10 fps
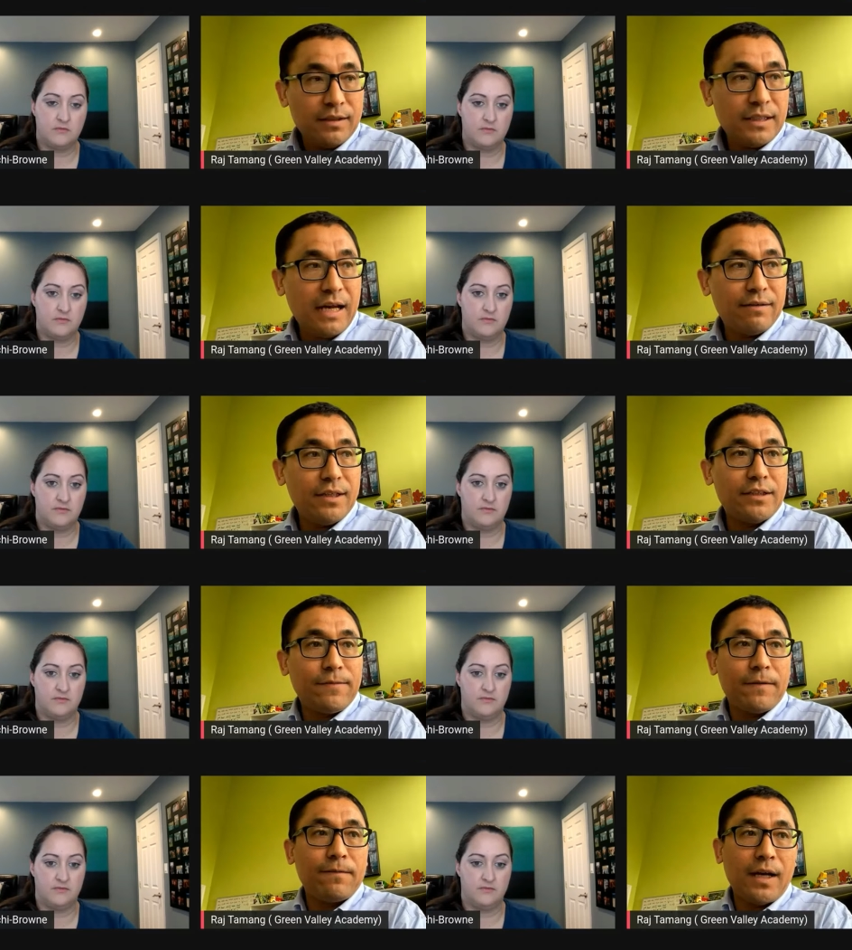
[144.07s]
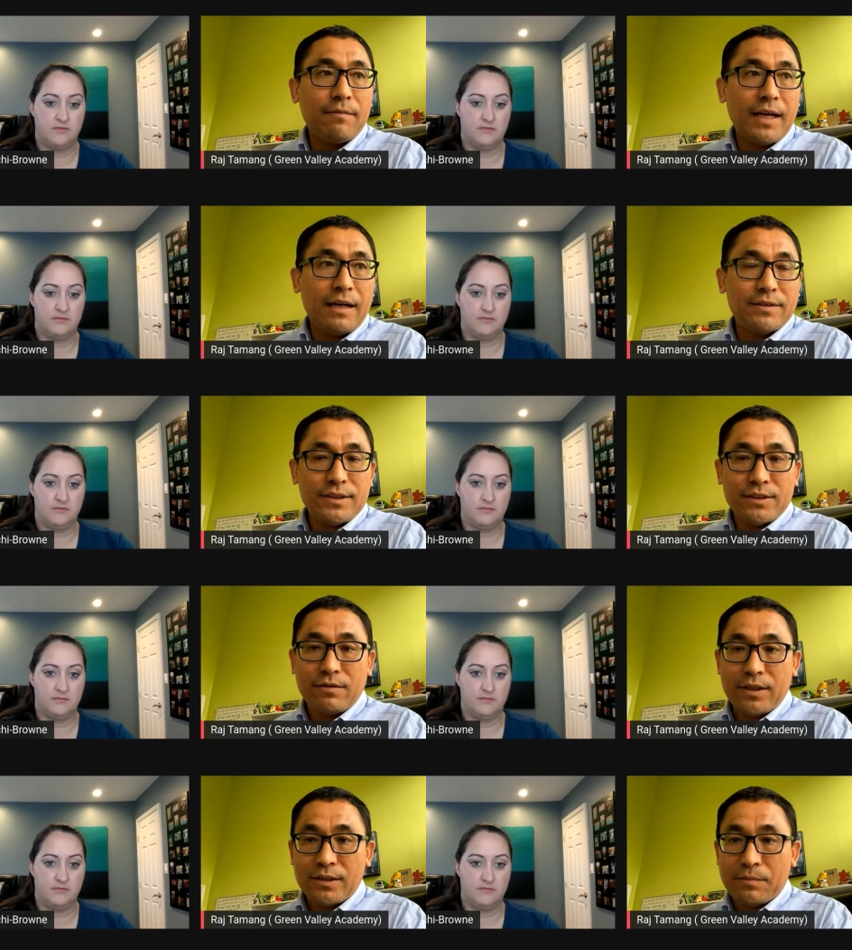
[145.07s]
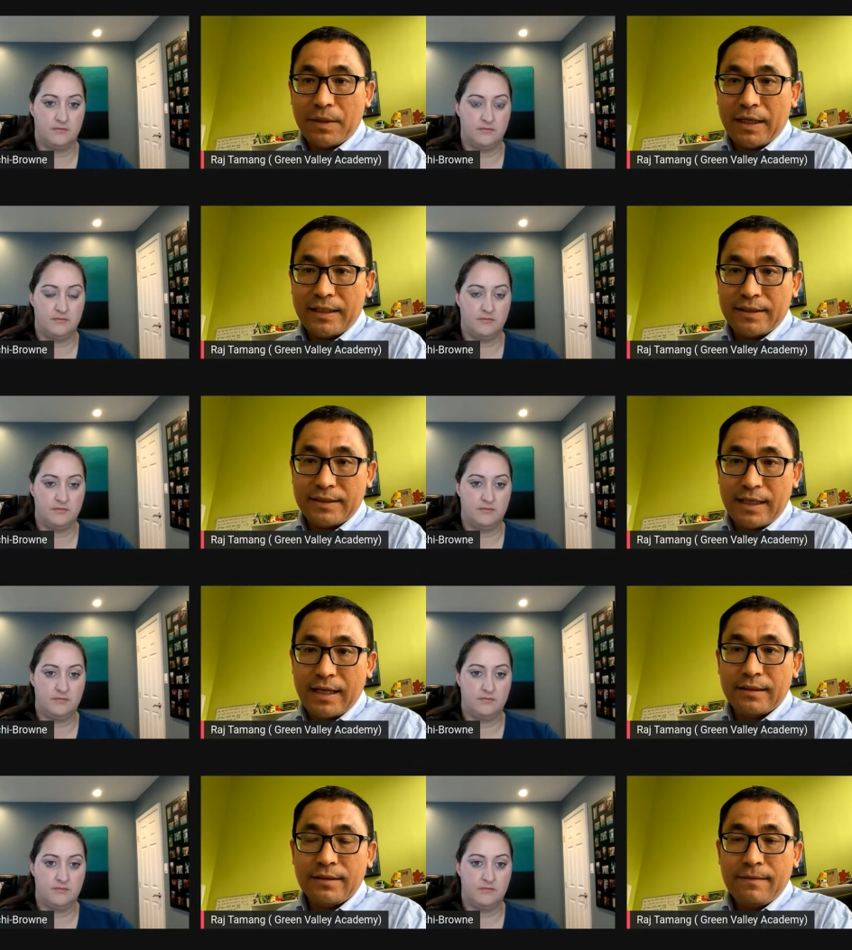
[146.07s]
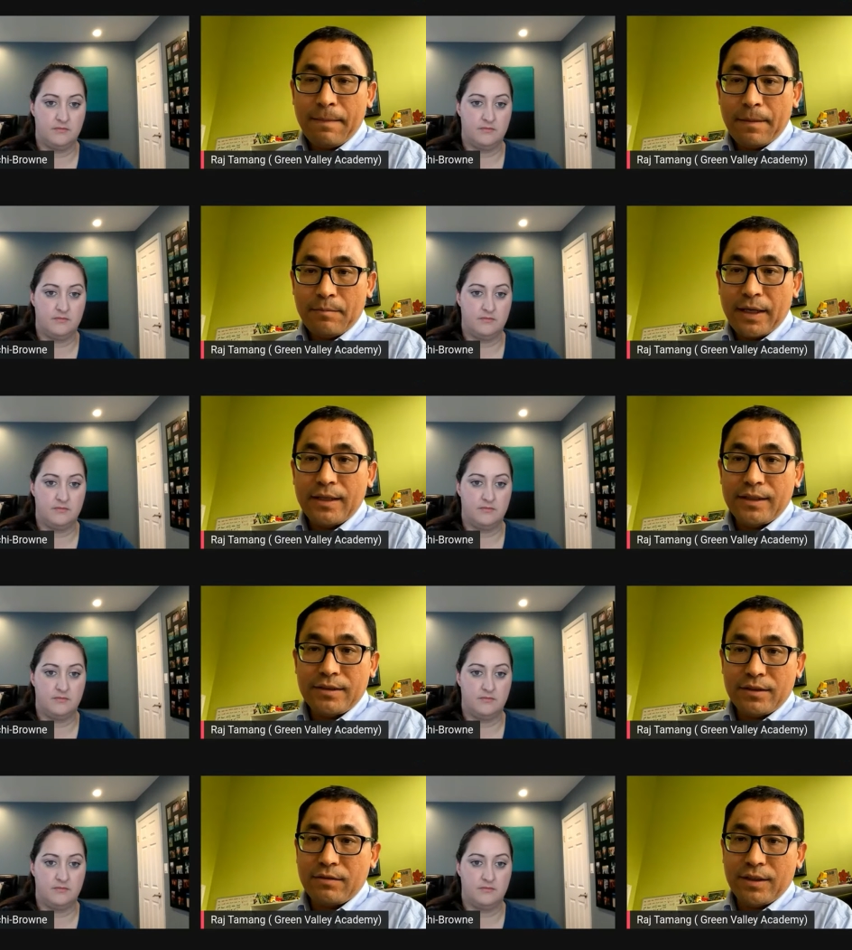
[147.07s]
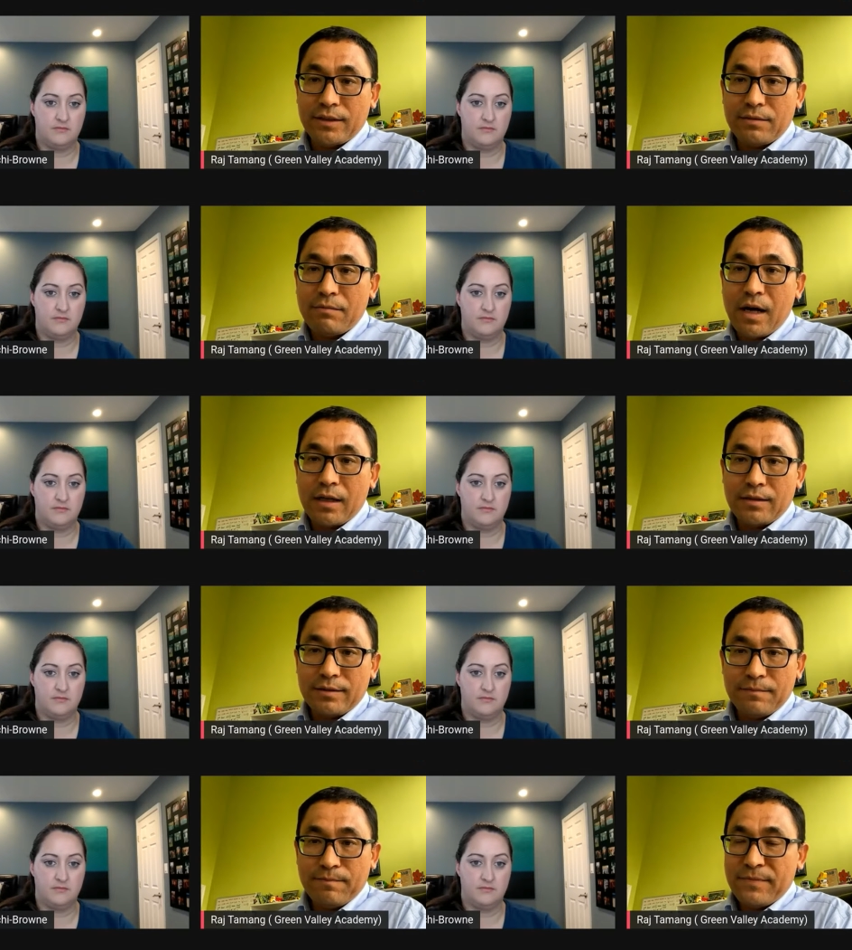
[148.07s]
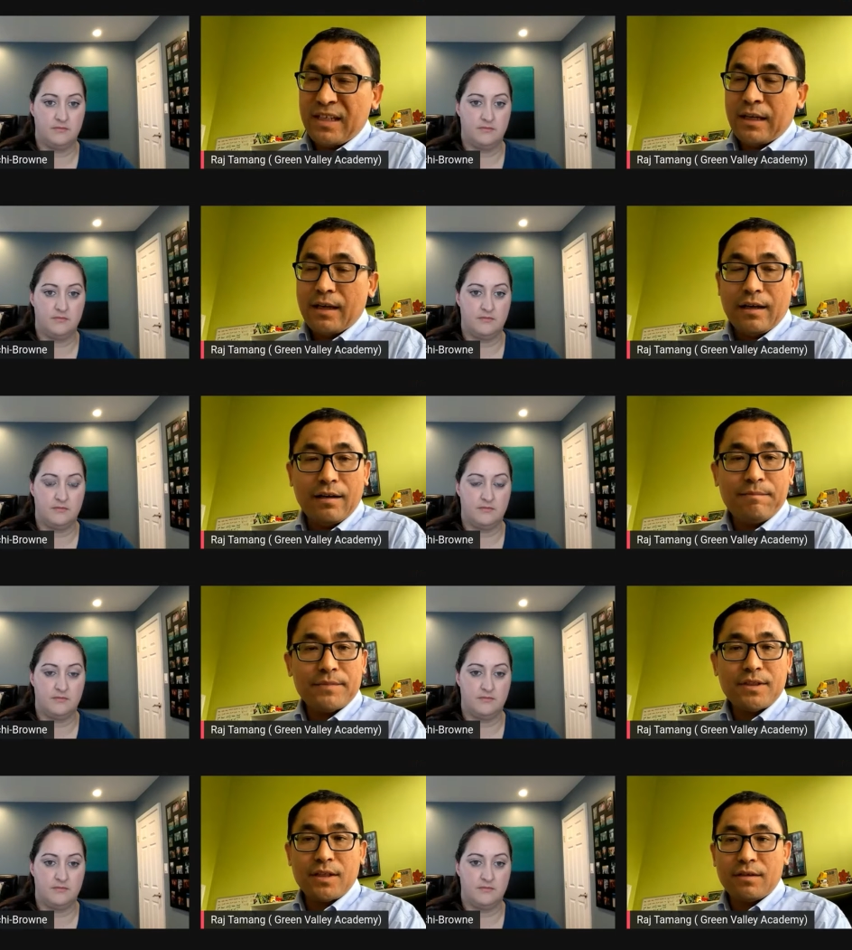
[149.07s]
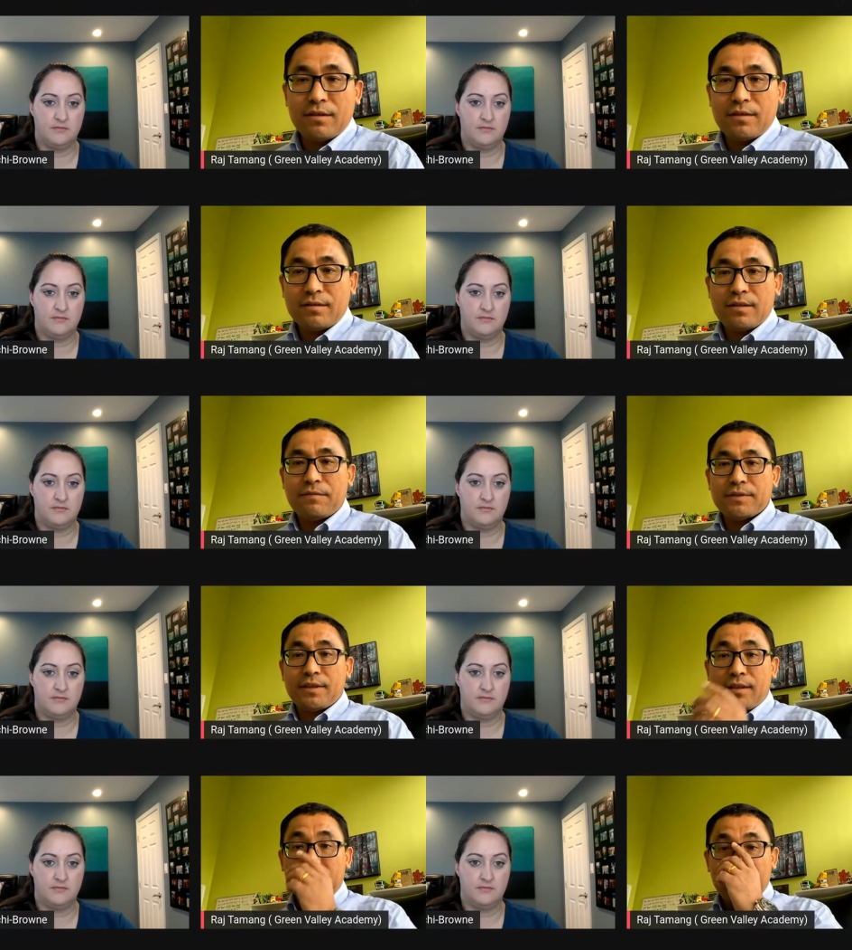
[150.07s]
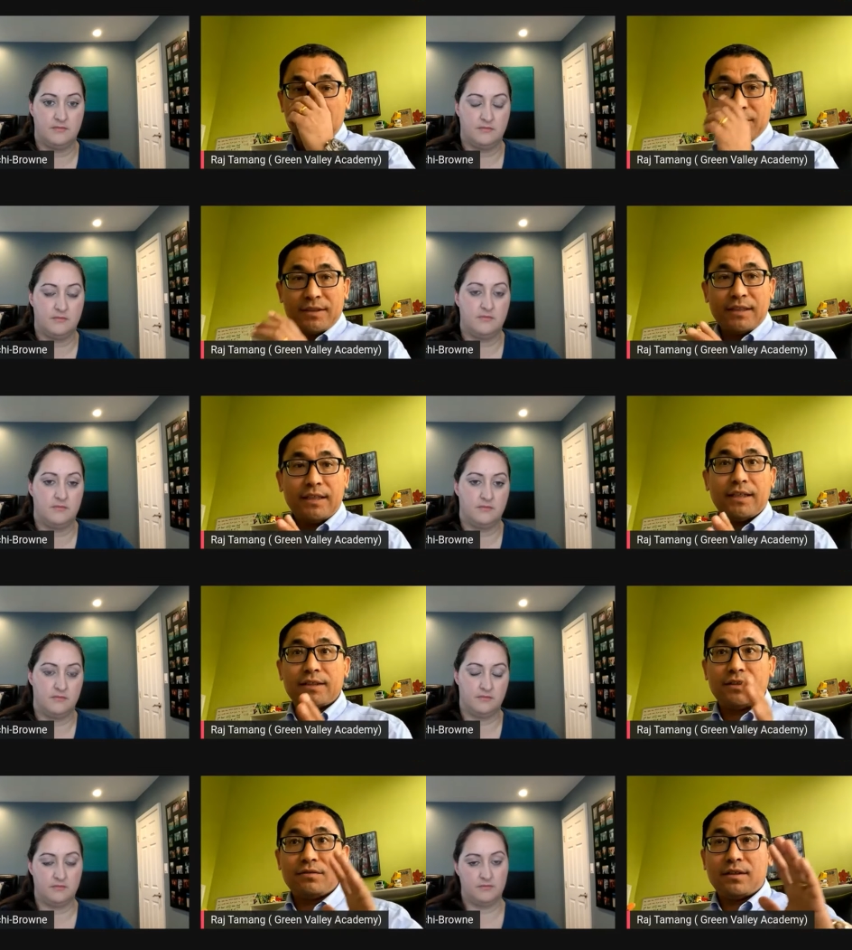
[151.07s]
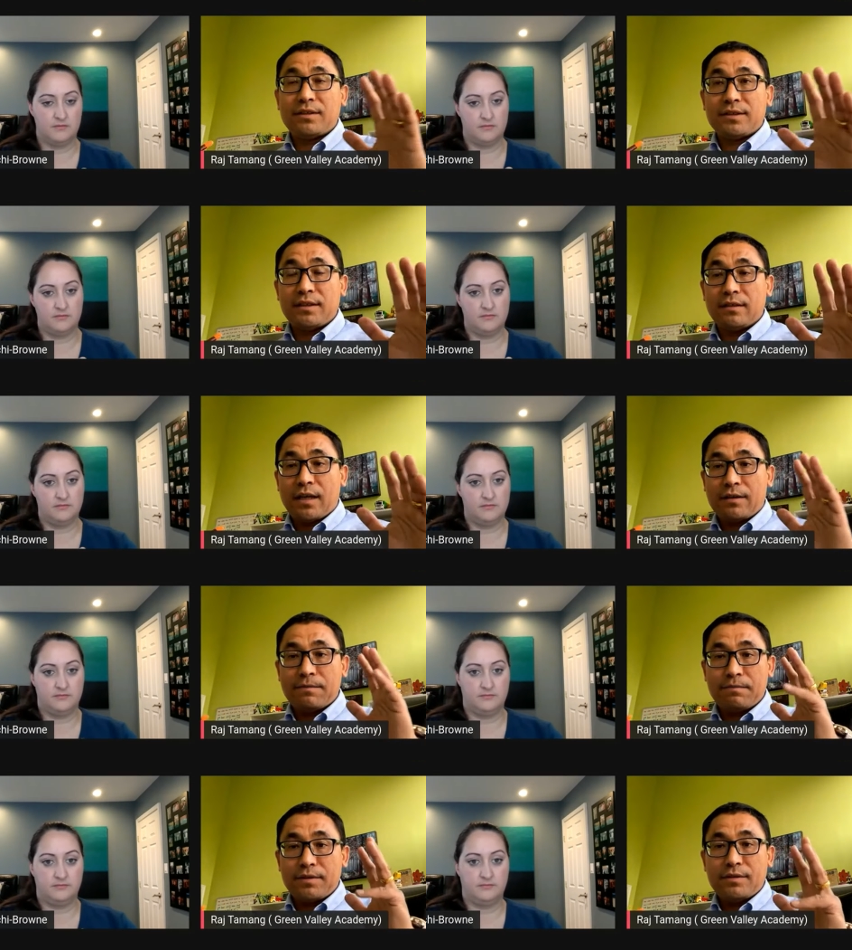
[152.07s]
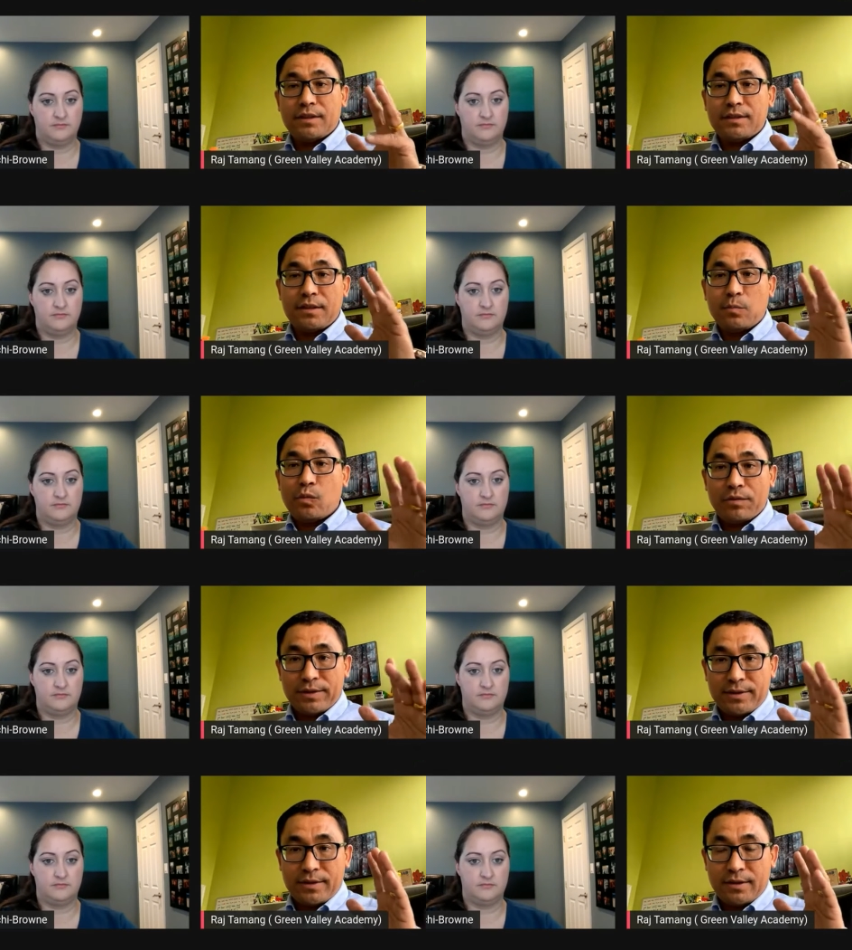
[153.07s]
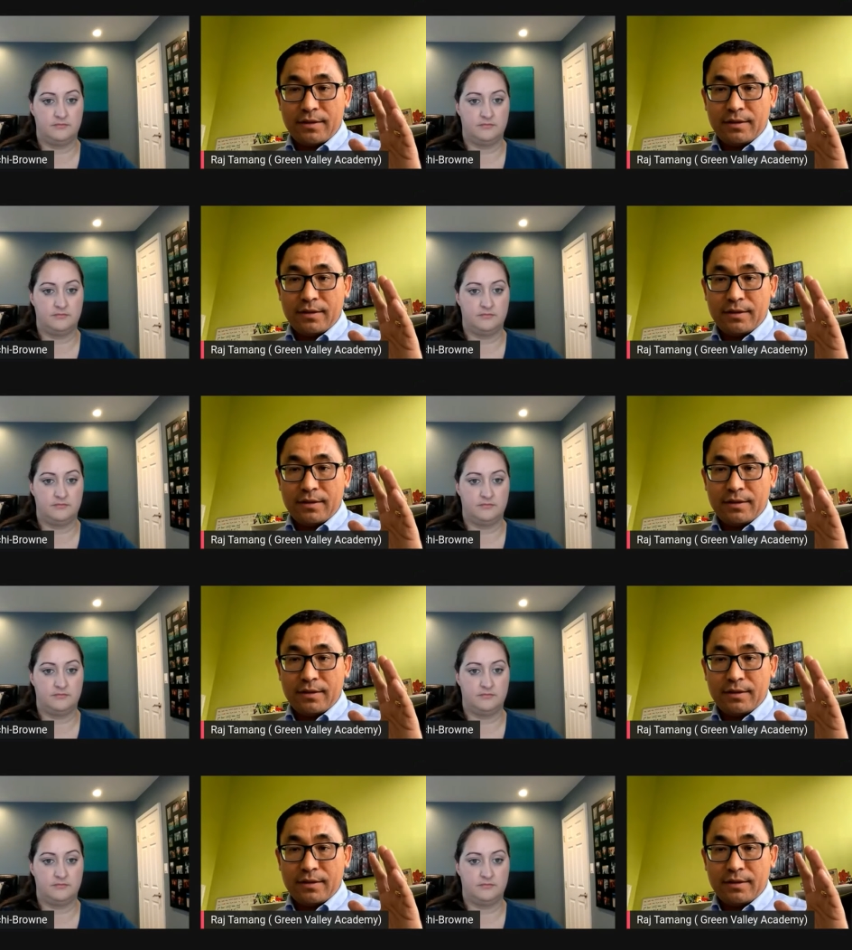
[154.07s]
Speaker 1: nowadays from farmhouse is going to prairie style period to go into modern. Um, so the, some of the things you will see is you don't see a lot of you don't see ports,